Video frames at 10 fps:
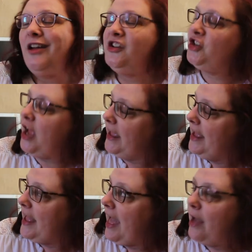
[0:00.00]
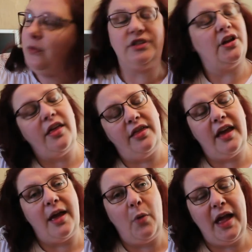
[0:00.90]
checking out
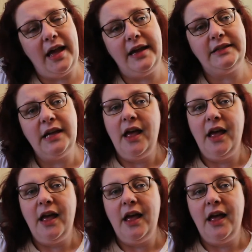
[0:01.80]
their wares.